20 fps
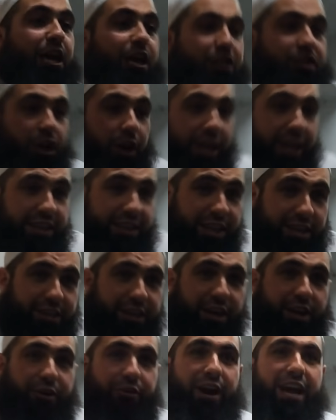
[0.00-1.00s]
so he did
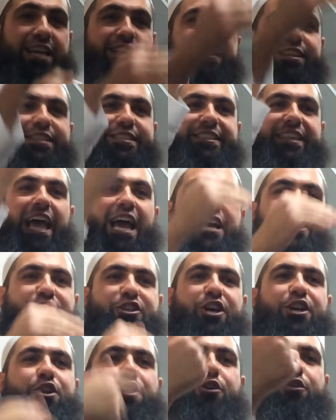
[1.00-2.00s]
the greatest
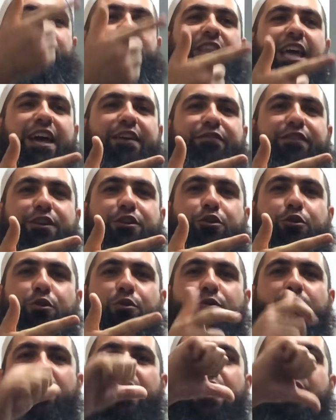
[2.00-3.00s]
action you could ever
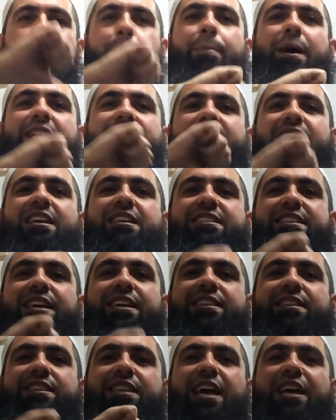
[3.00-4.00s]
do, but his
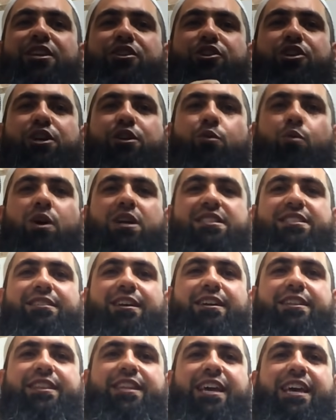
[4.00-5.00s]
intention was
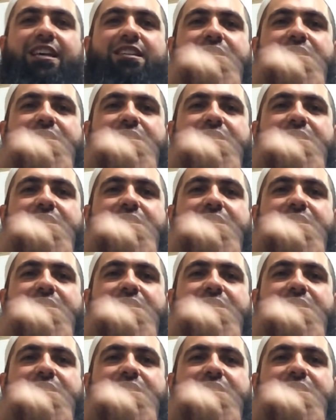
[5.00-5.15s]
not there.